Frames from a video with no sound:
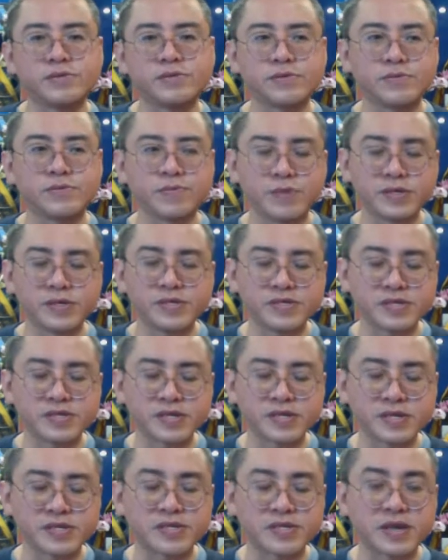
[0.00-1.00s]
once
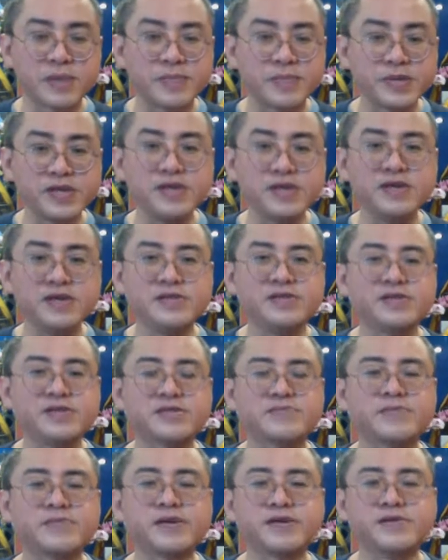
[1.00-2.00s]
things appear in this
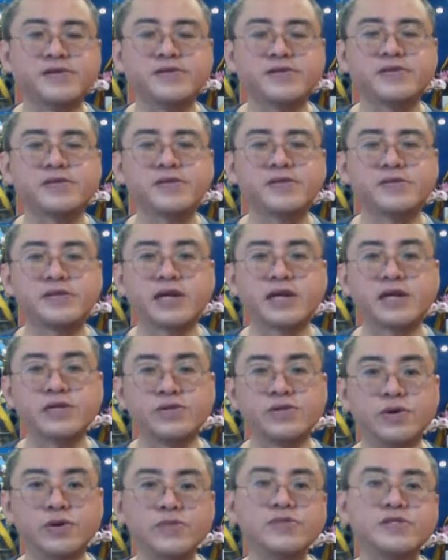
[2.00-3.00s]
space, they are
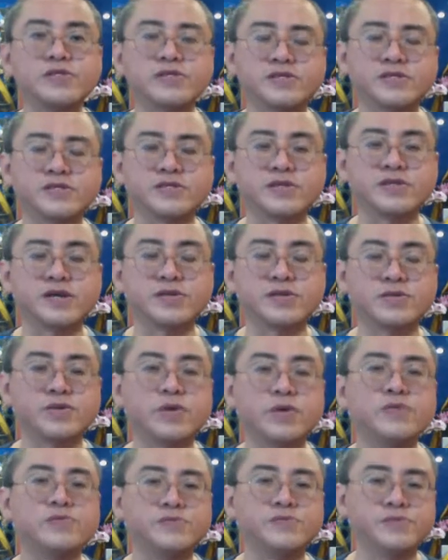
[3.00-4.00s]
noticed, they are
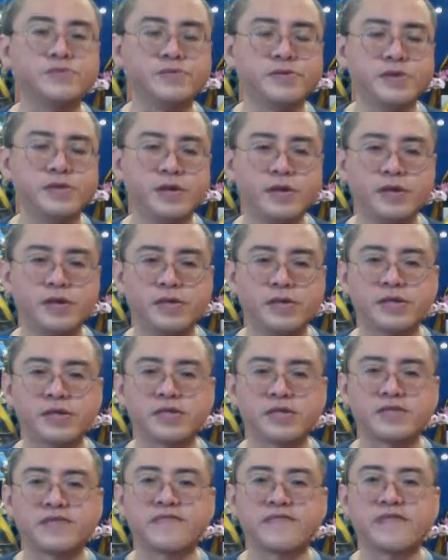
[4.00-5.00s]
known.
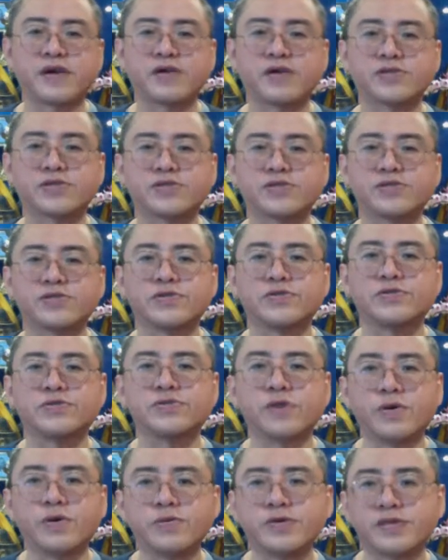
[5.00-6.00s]
There's the function of
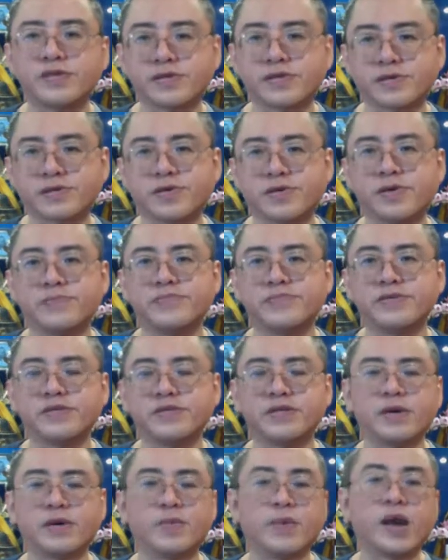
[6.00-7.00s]
knowing, of being
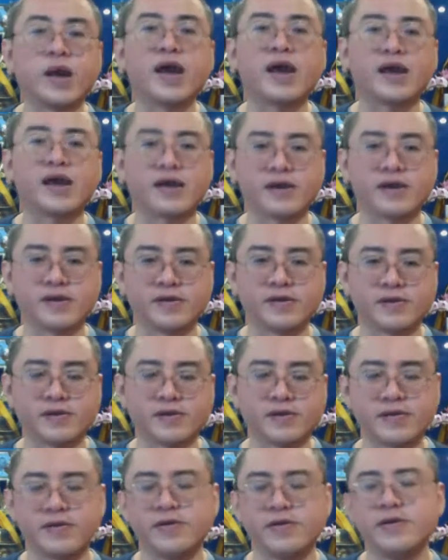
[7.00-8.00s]
aware.
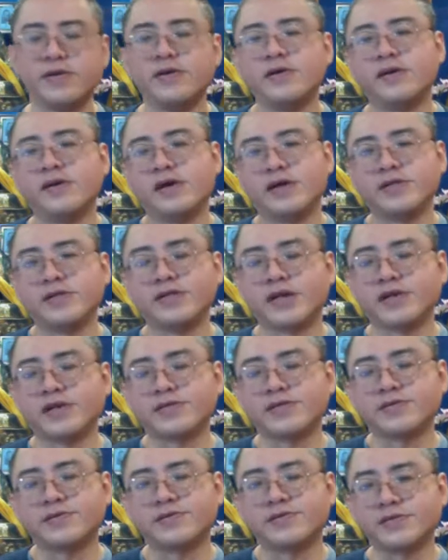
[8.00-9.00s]
And
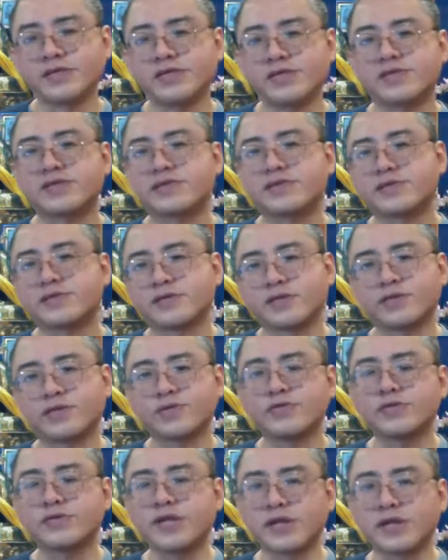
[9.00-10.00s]
the
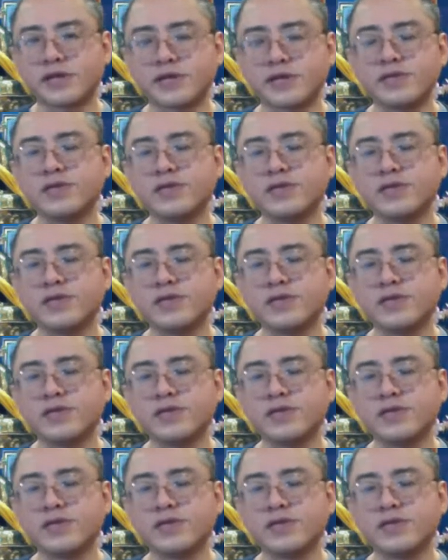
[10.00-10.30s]
two things,